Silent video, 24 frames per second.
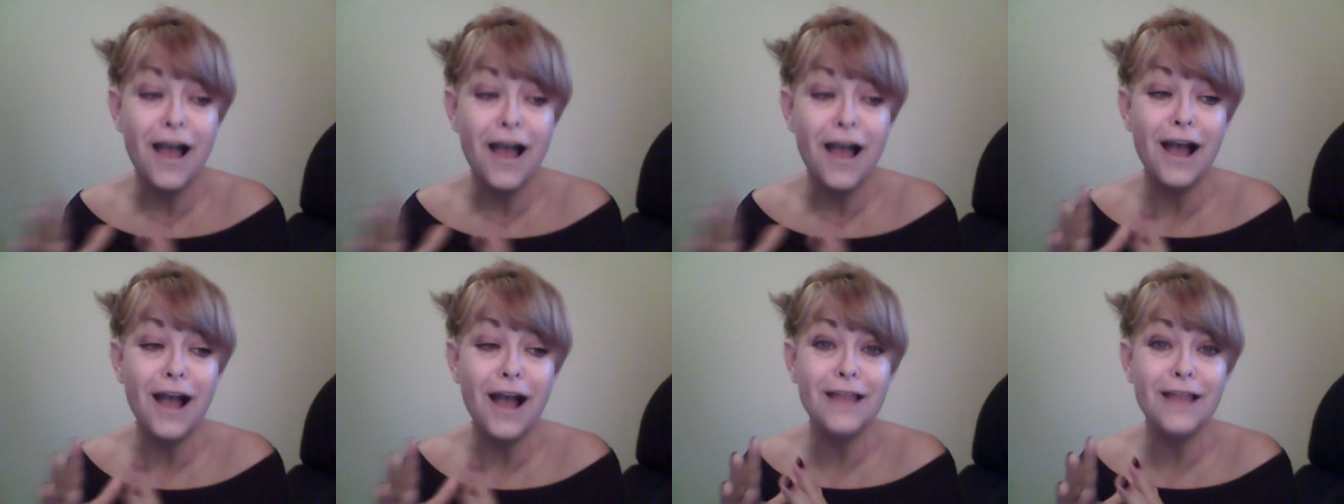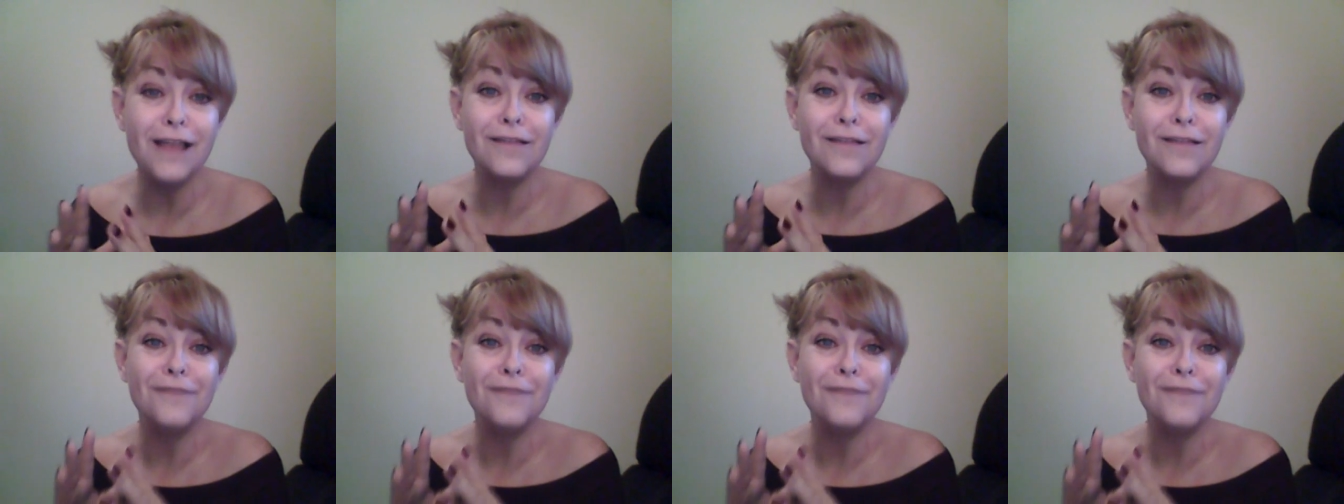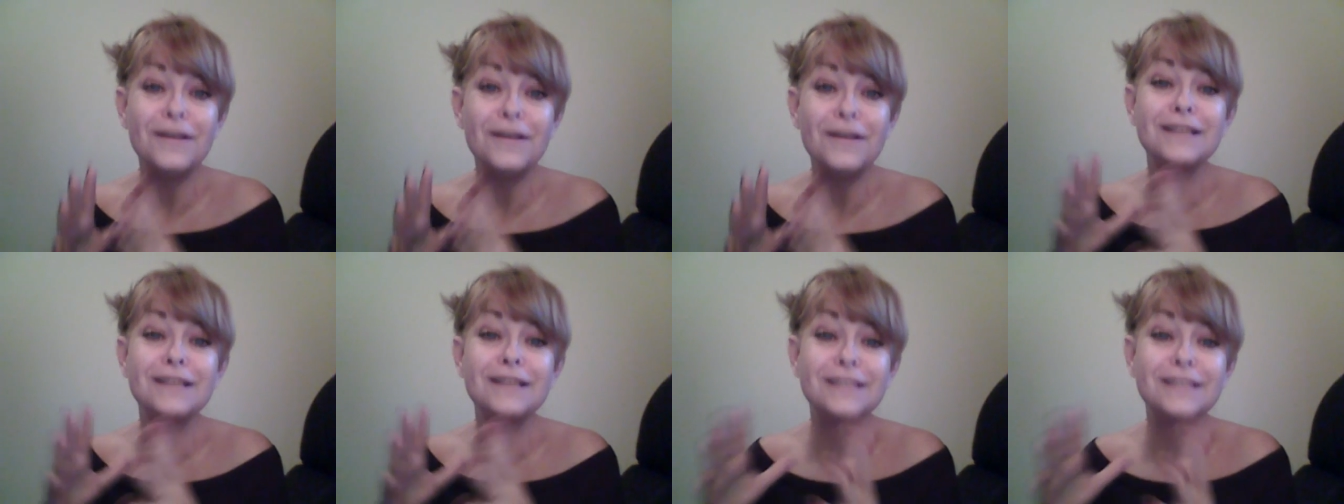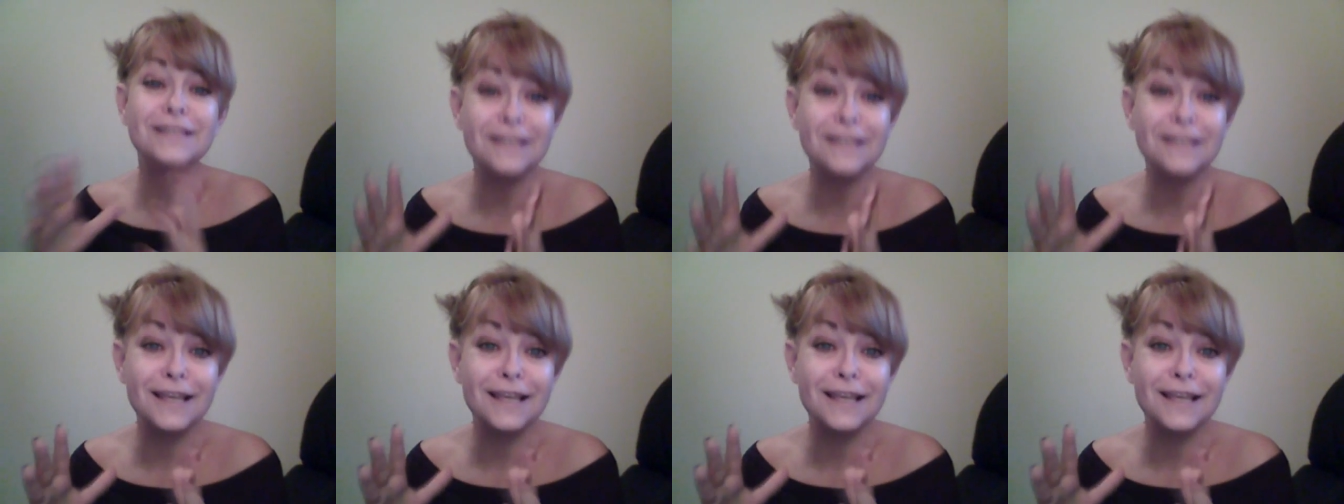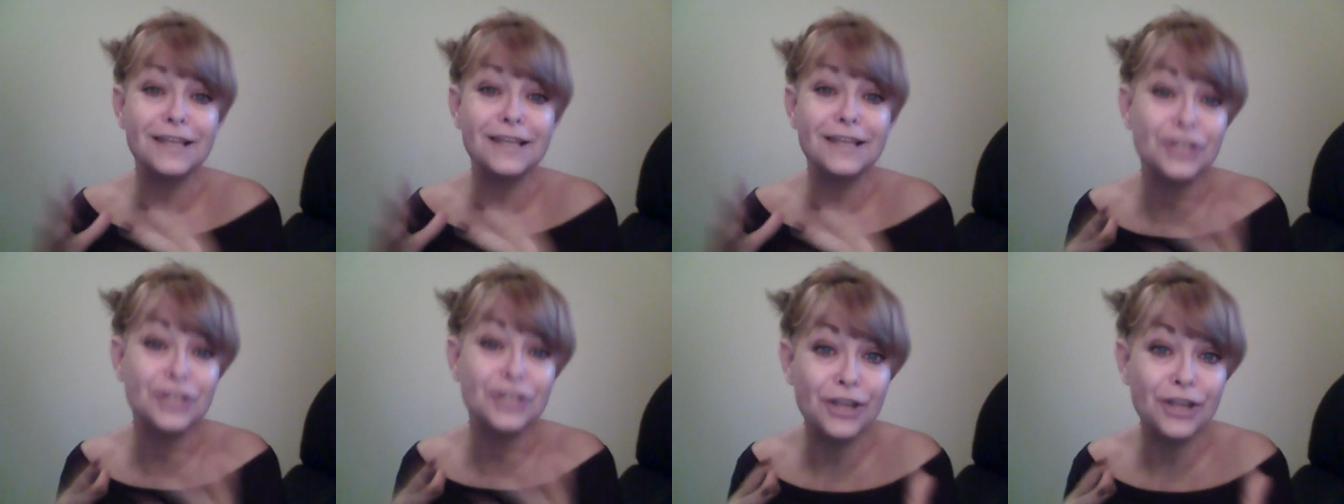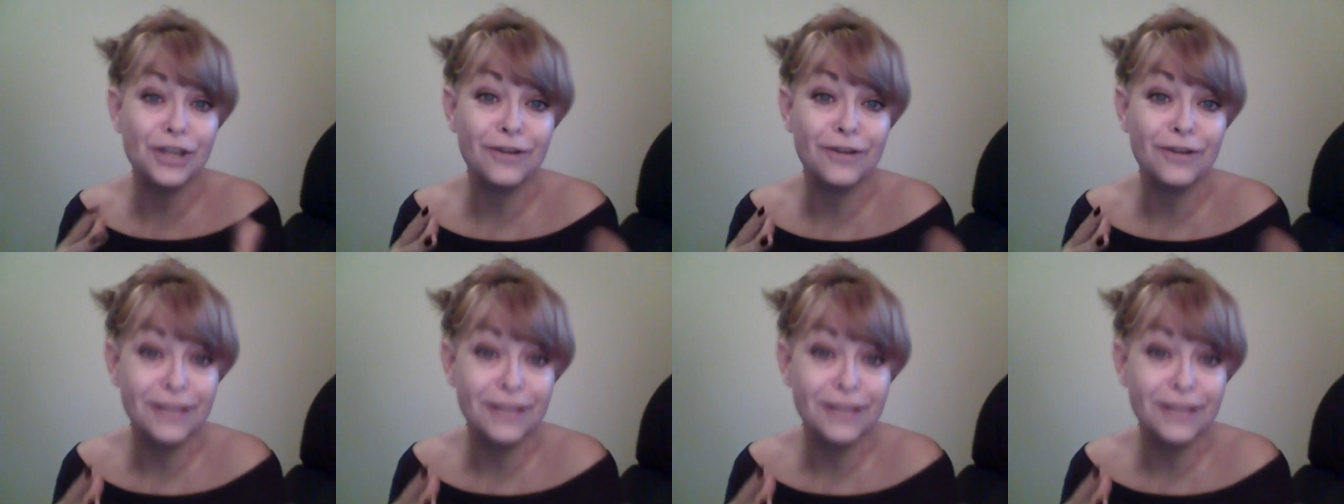I love singing,
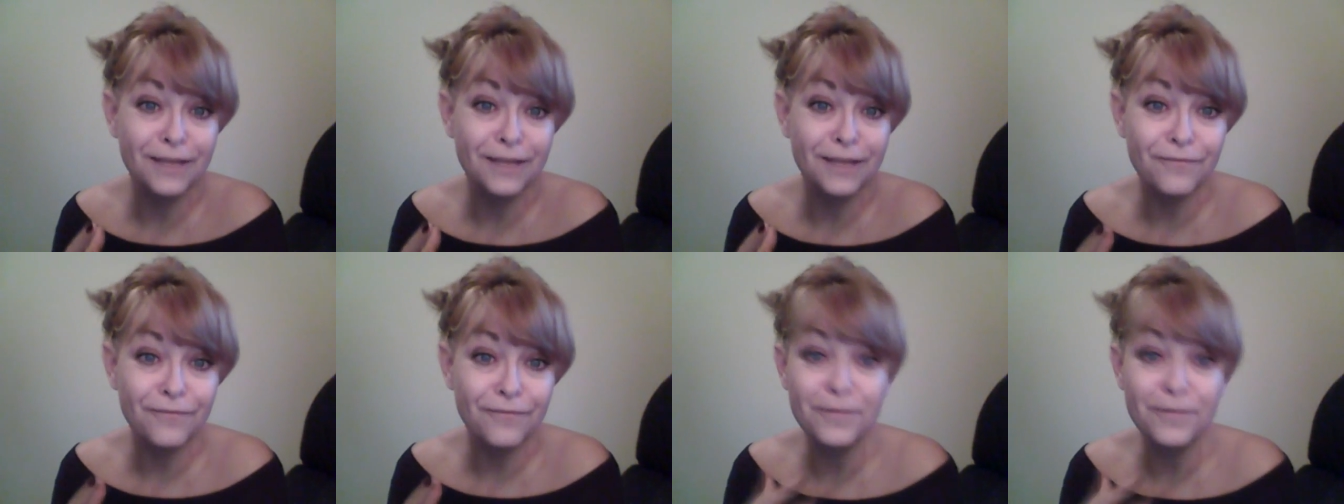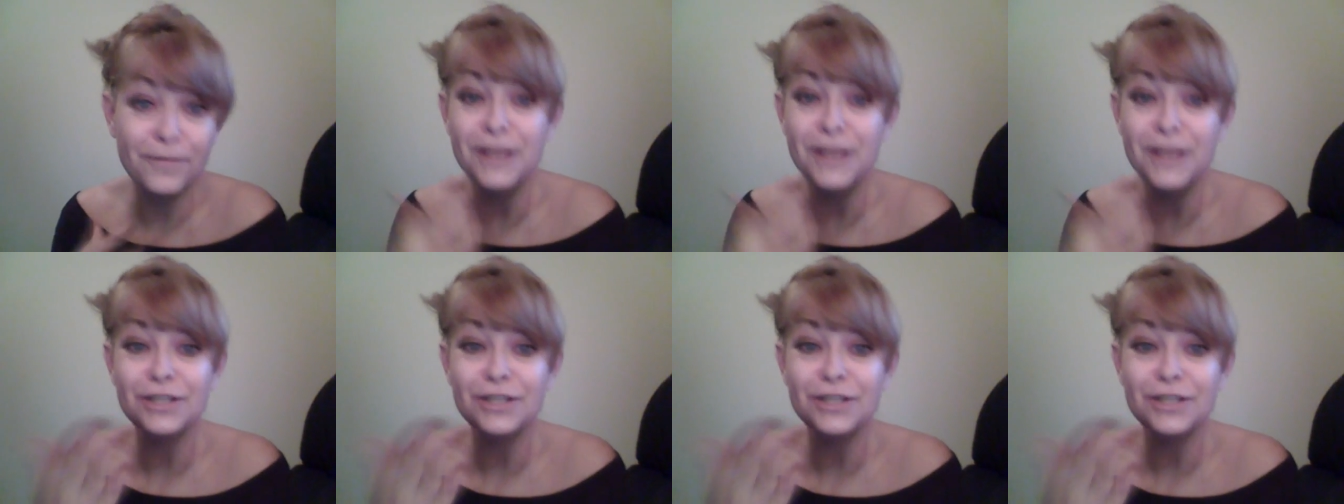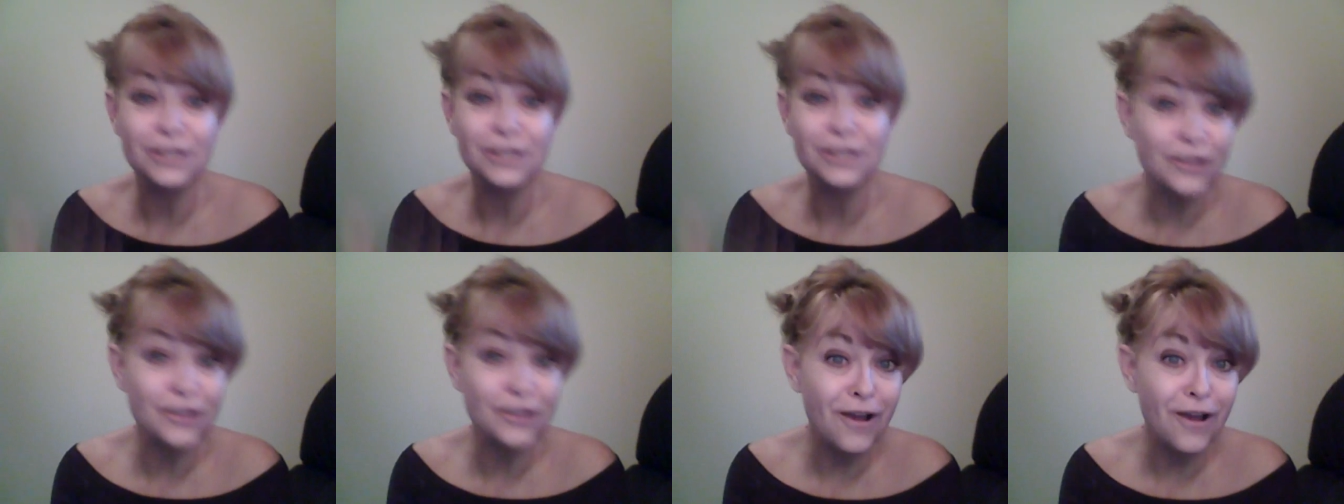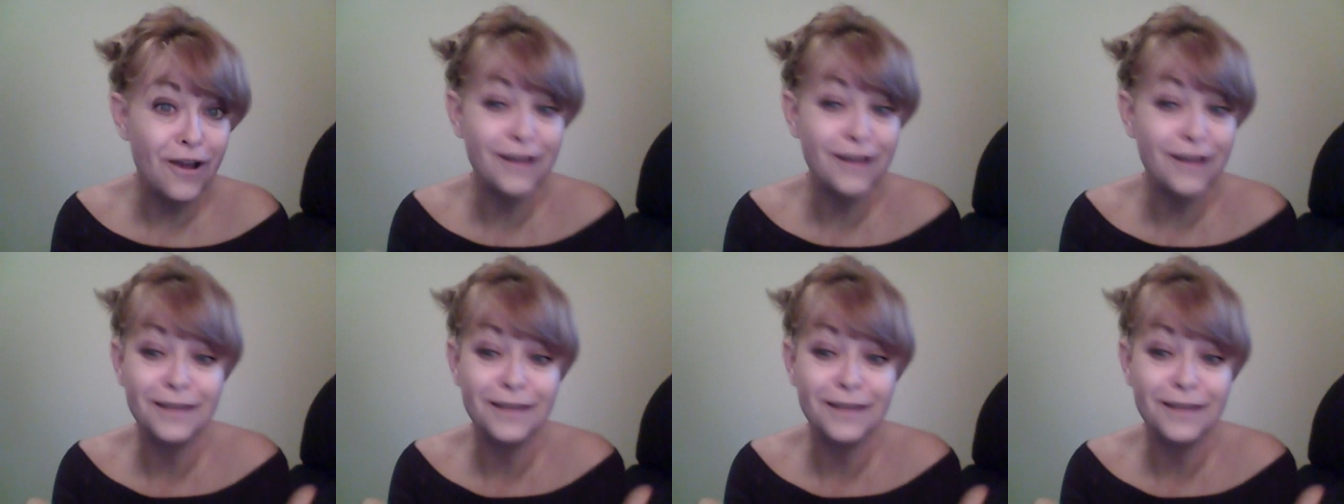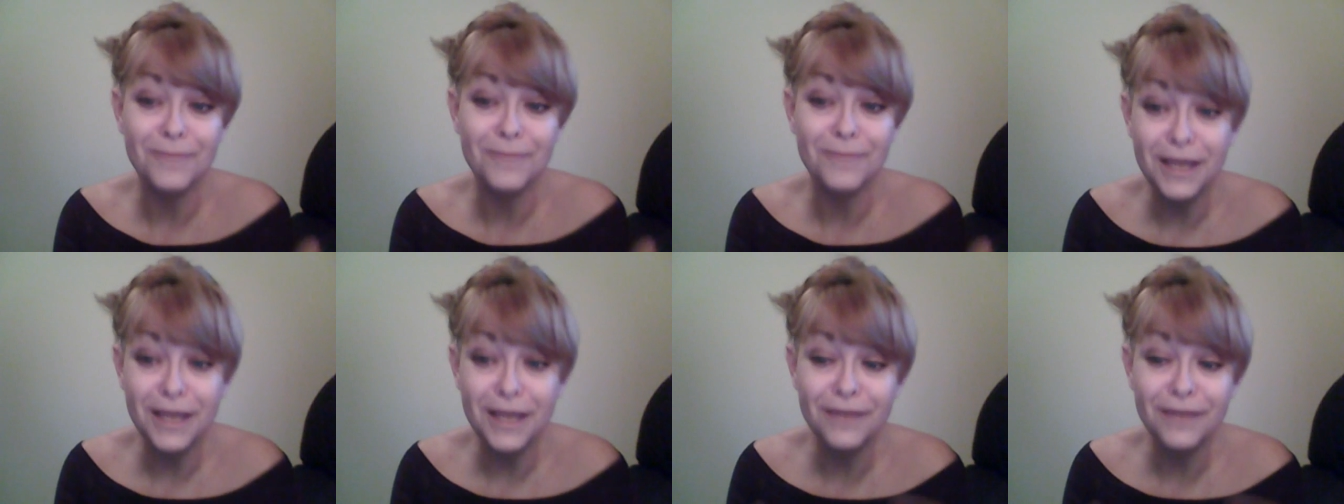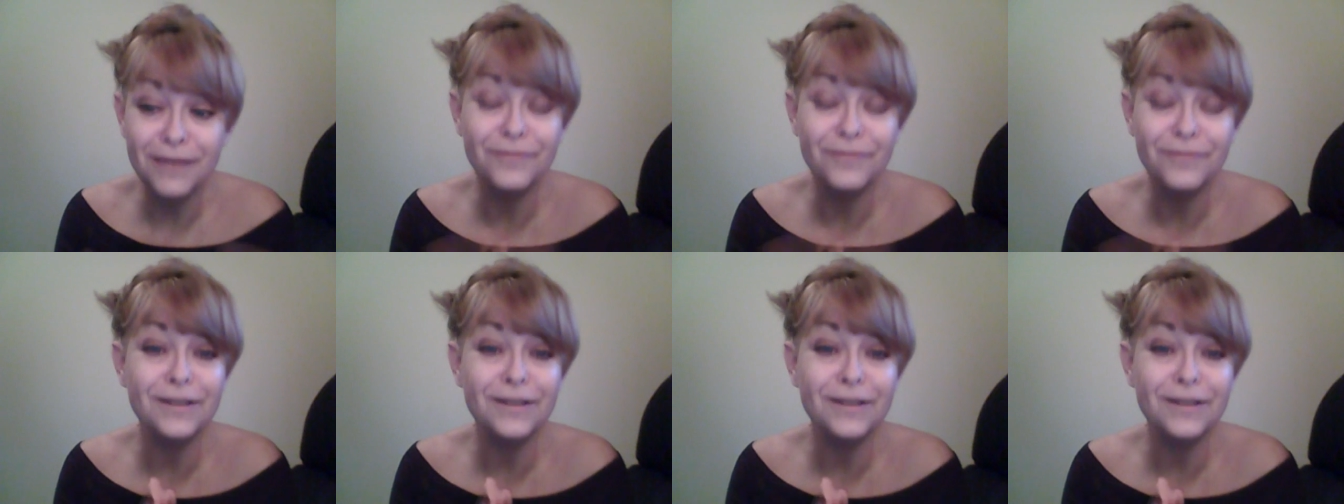sharing the information, talking,
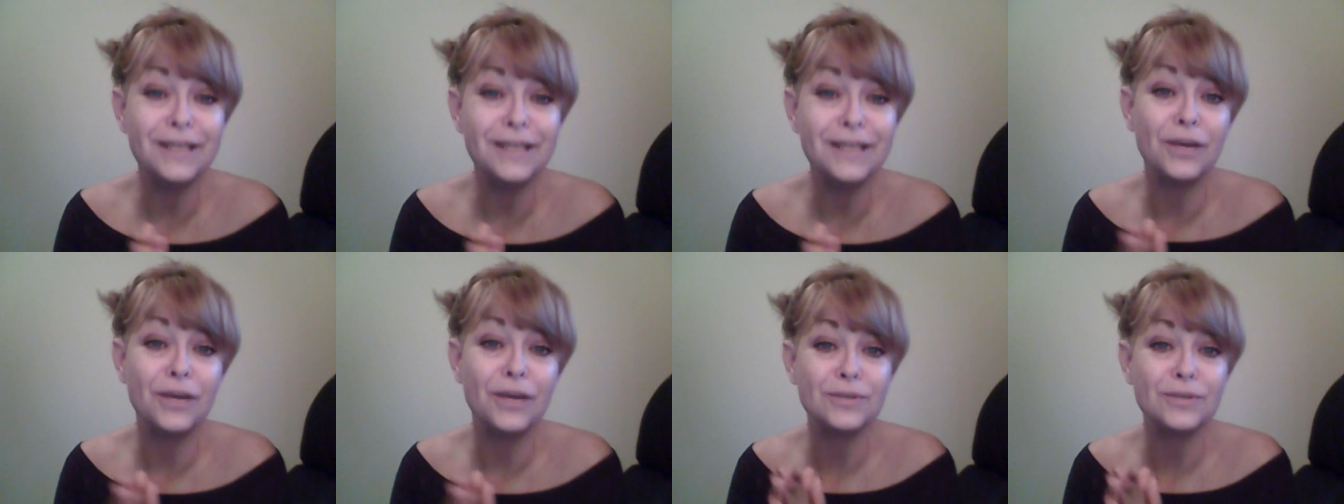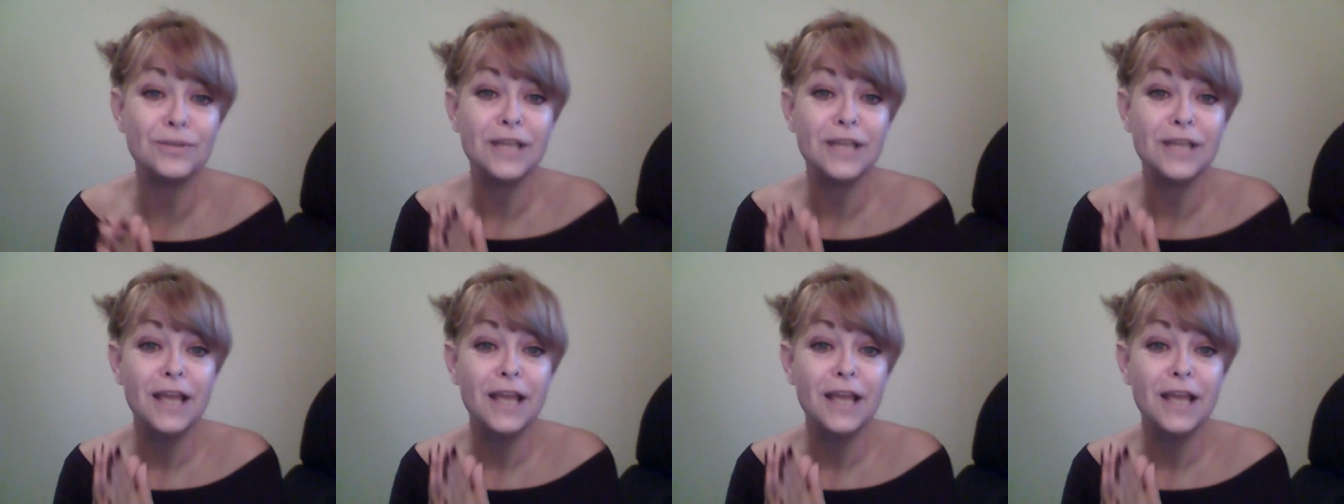making videos,